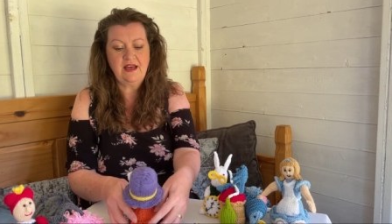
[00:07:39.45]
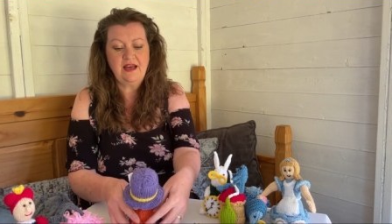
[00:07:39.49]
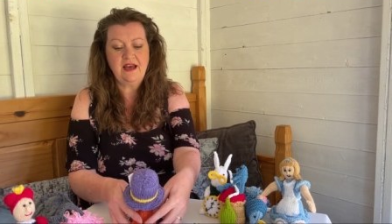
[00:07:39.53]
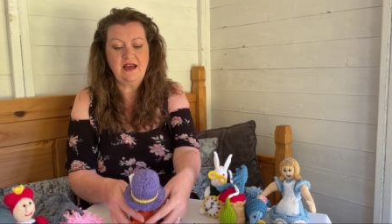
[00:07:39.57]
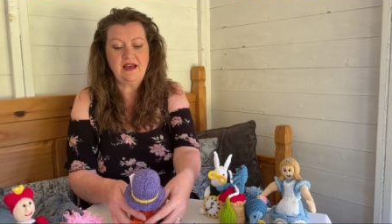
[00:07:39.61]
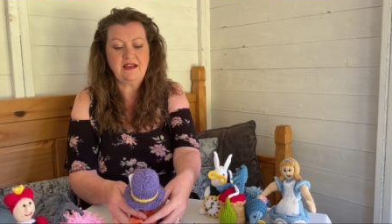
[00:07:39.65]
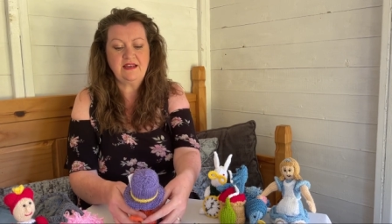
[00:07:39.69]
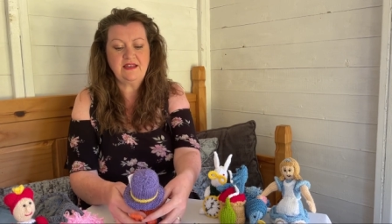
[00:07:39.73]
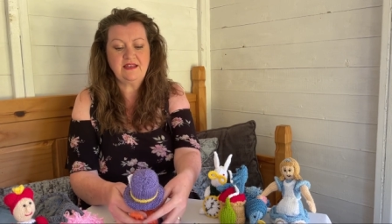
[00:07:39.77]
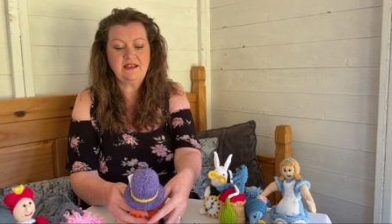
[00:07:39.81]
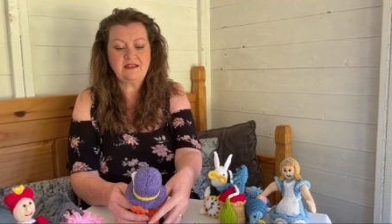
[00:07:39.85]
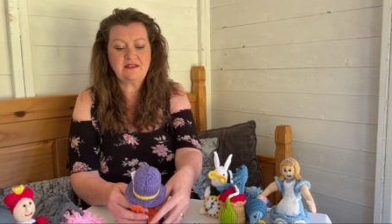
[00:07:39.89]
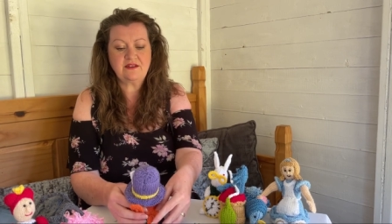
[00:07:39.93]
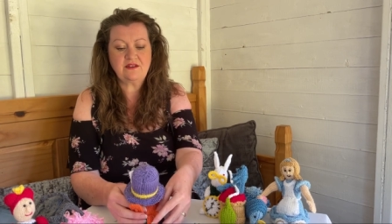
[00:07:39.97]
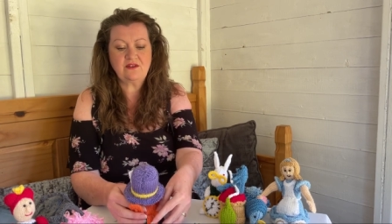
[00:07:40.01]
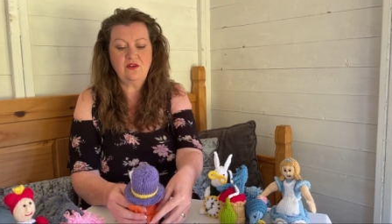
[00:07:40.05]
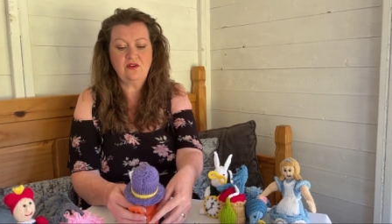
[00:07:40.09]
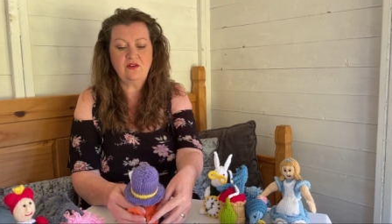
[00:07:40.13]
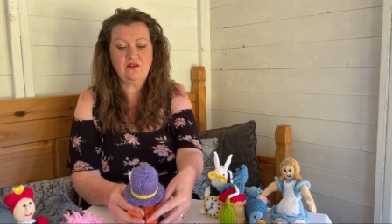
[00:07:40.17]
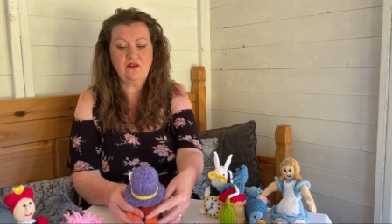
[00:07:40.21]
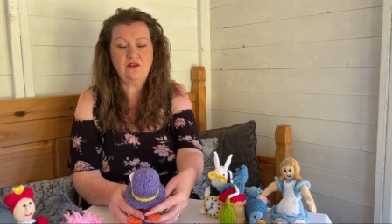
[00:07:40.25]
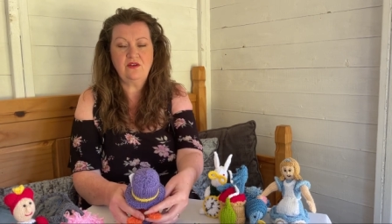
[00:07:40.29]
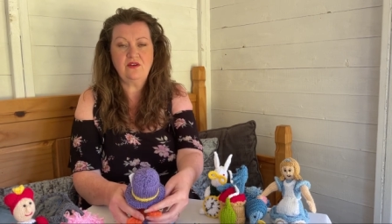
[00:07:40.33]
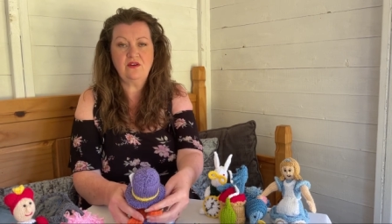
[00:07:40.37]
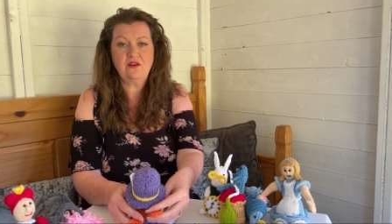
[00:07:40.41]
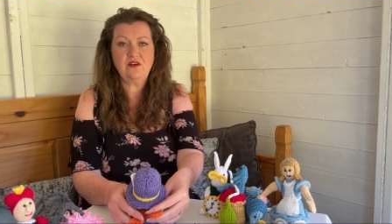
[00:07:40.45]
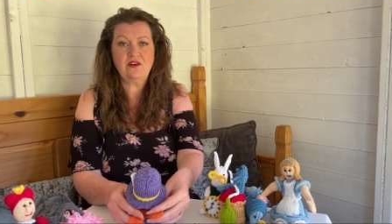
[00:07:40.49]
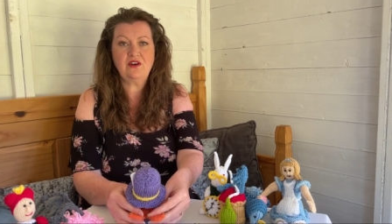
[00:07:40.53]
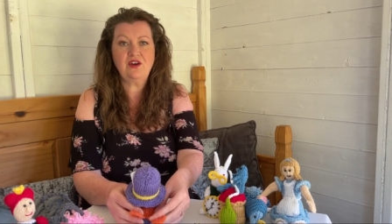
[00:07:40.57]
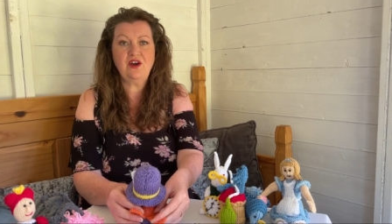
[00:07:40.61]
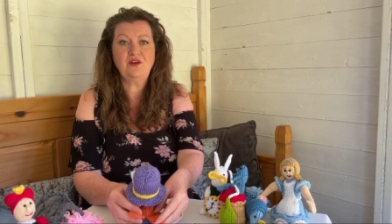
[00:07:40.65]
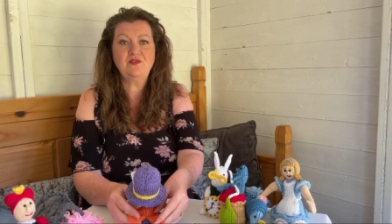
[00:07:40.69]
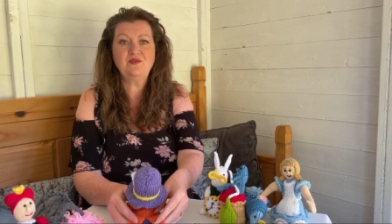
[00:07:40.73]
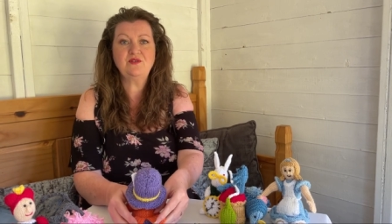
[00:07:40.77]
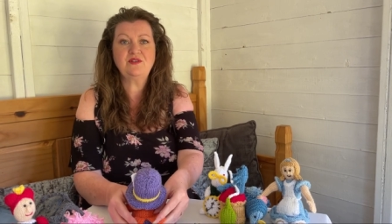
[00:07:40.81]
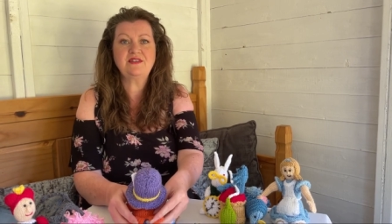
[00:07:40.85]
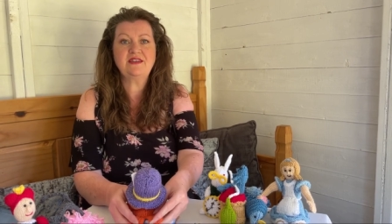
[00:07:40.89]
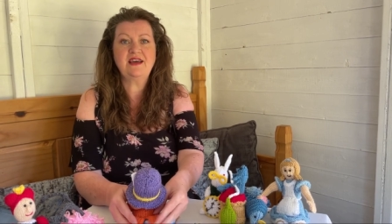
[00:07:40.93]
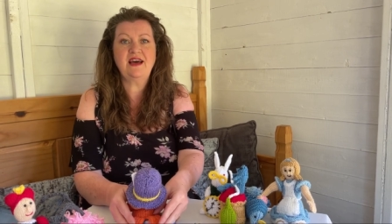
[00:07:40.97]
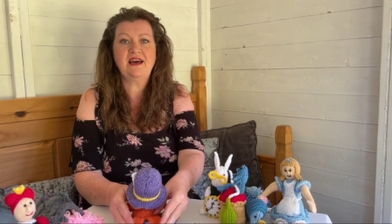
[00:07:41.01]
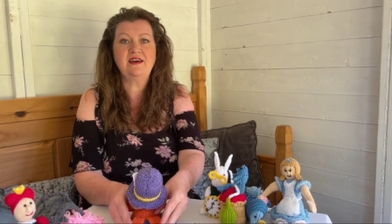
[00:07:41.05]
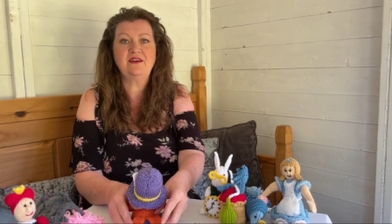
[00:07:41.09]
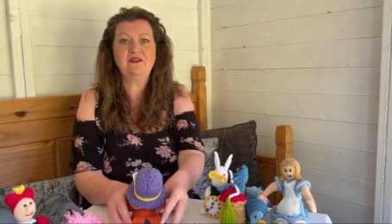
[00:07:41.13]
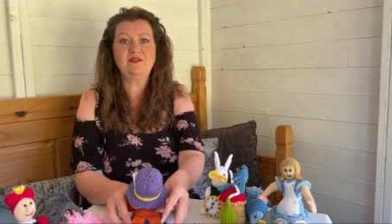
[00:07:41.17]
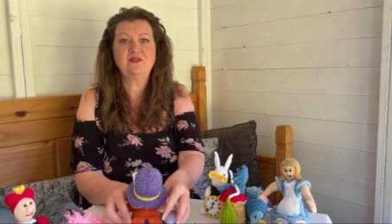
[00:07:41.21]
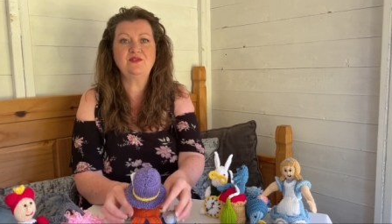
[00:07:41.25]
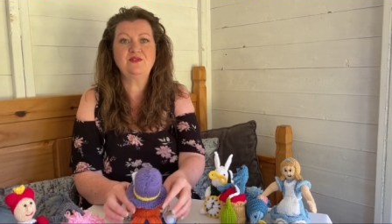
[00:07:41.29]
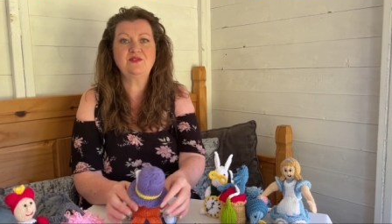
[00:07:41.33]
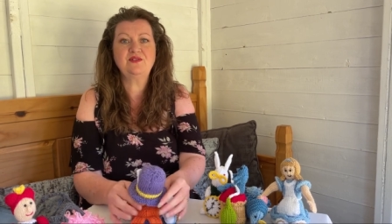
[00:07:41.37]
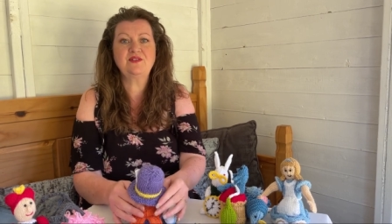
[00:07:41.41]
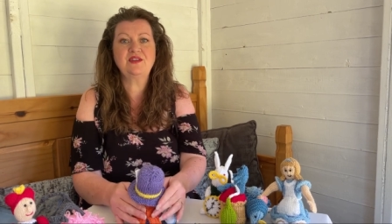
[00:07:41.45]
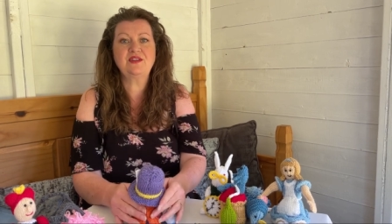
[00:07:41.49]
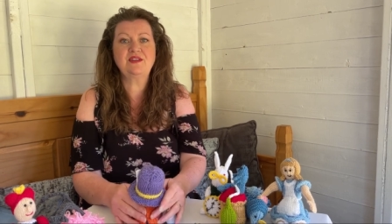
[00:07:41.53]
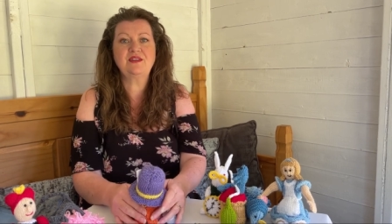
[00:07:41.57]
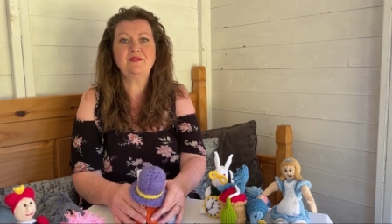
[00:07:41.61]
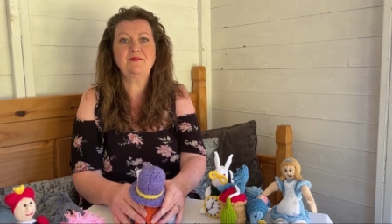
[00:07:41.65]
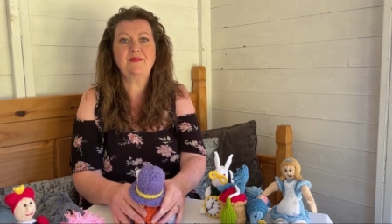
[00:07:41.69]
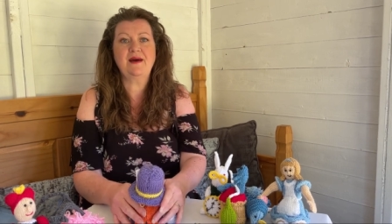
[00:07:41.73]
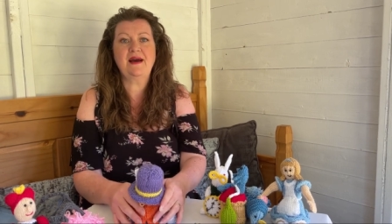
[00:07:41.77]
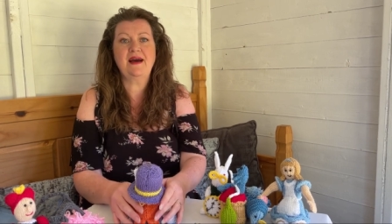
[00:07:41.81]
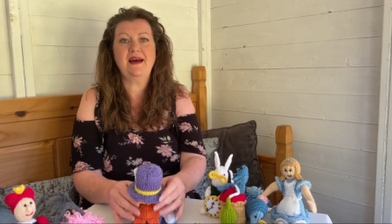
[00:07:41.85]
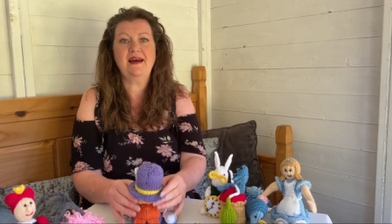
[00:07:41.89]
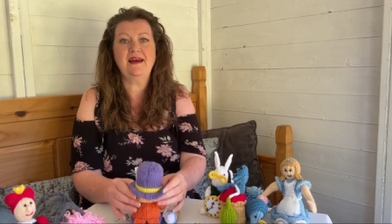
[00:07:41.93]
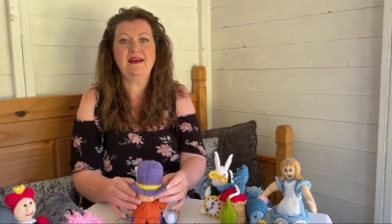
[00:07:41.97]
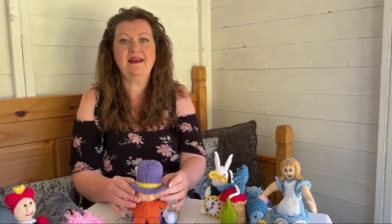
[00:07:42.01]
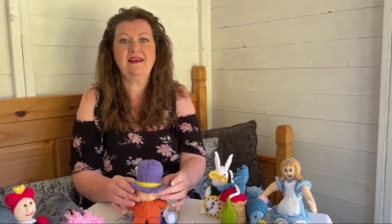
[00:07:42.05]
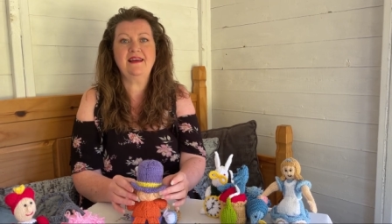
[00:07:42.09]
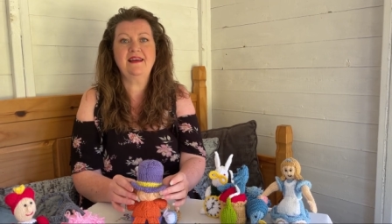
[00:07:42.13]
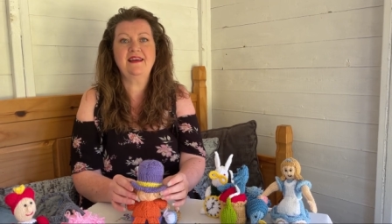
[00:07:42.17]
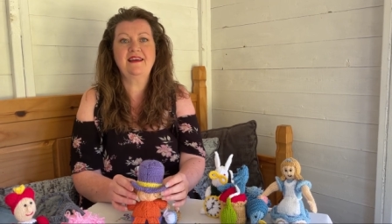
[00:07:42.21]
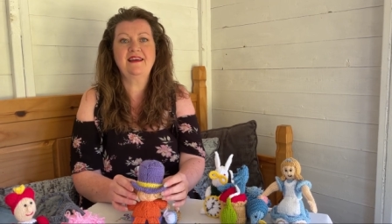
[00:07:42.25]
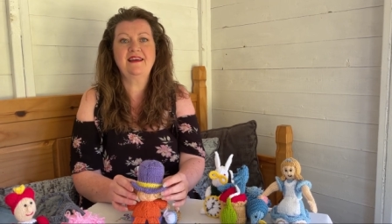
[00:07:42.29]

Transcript: and he's got coattails at the back.